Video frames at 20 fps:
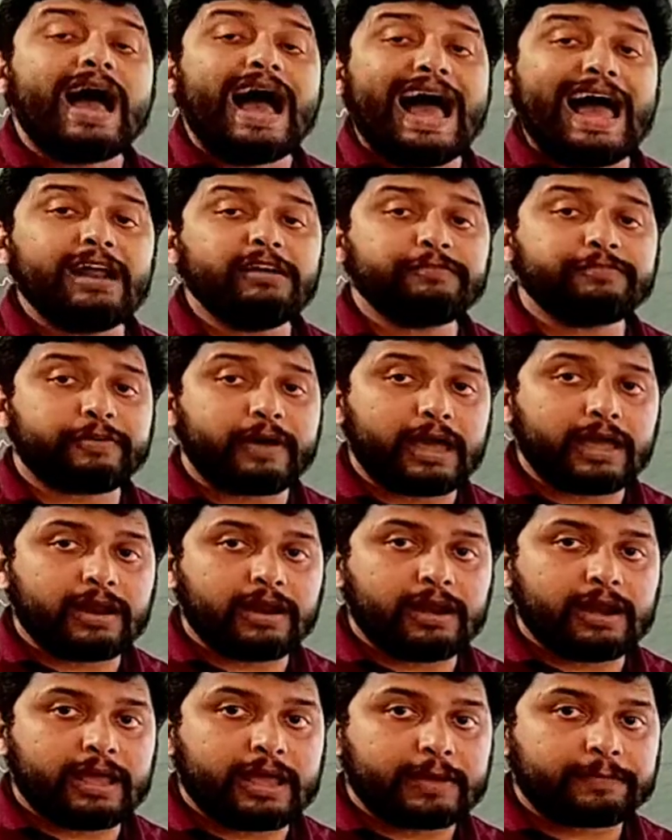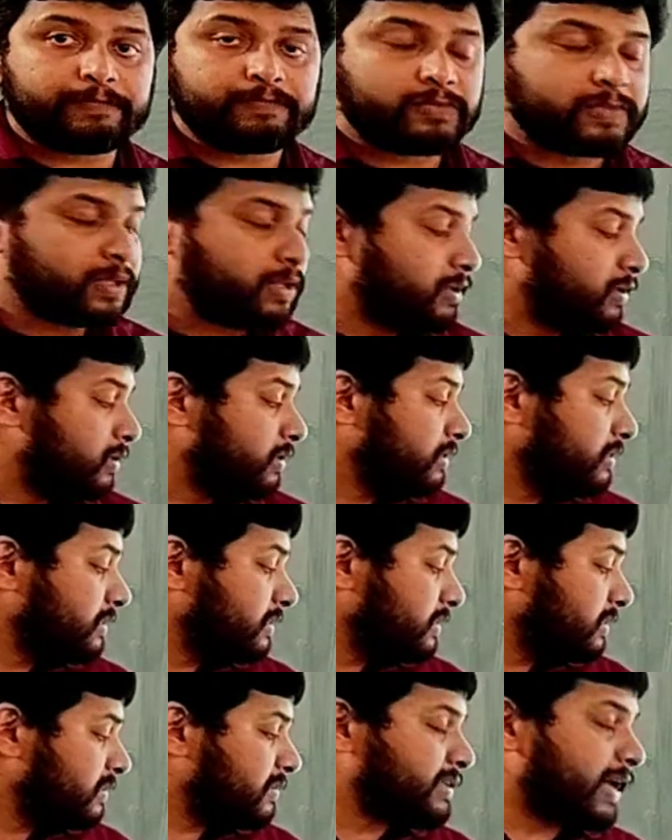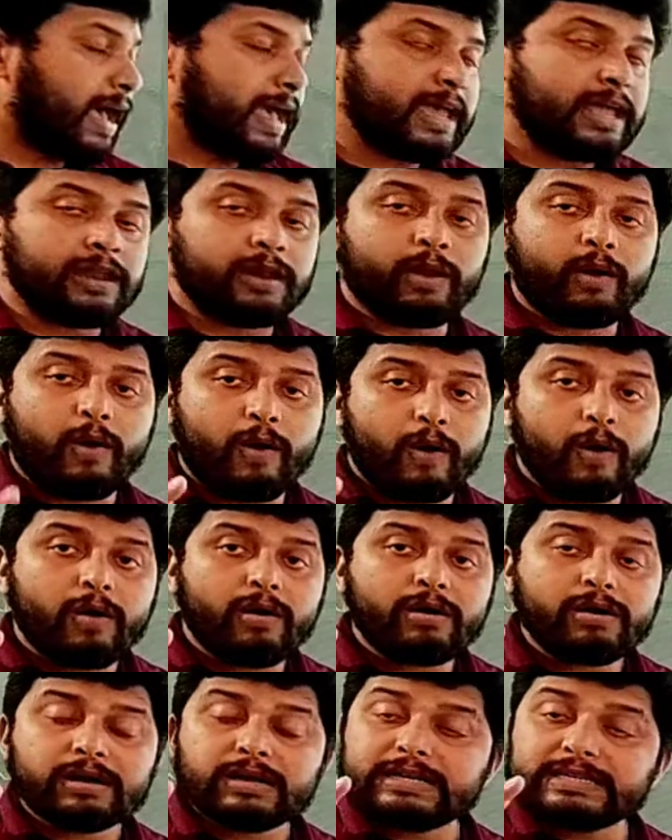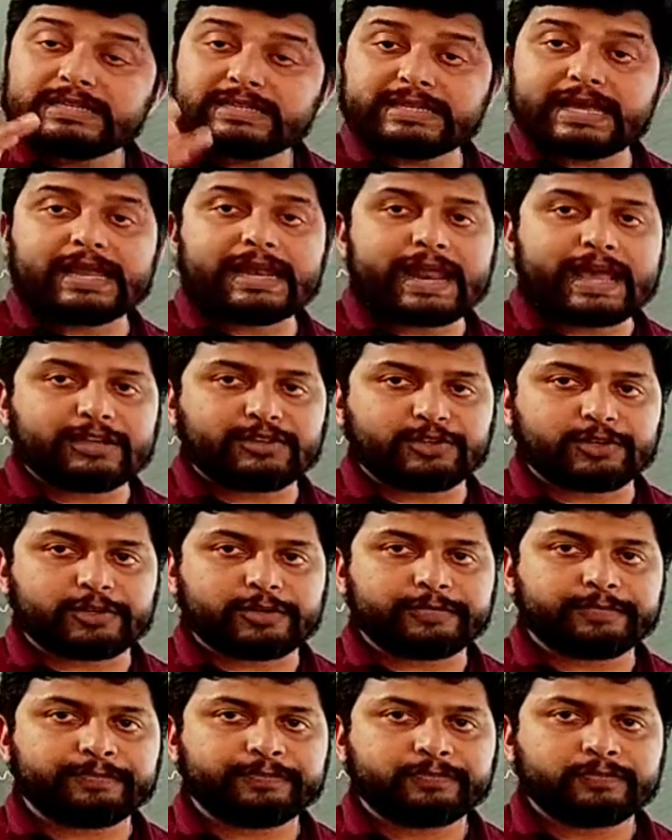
and finally sign or signature.